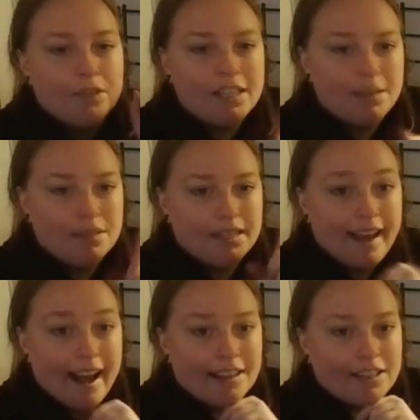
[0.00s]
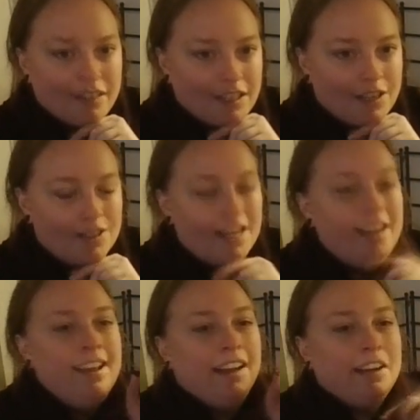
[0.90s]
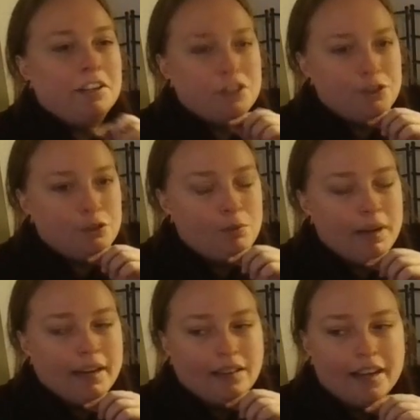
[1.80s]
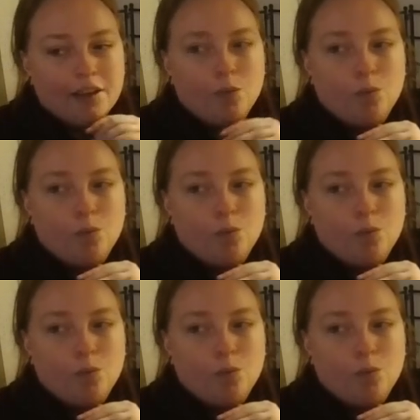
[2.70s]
Sims cast videos, I actually do my like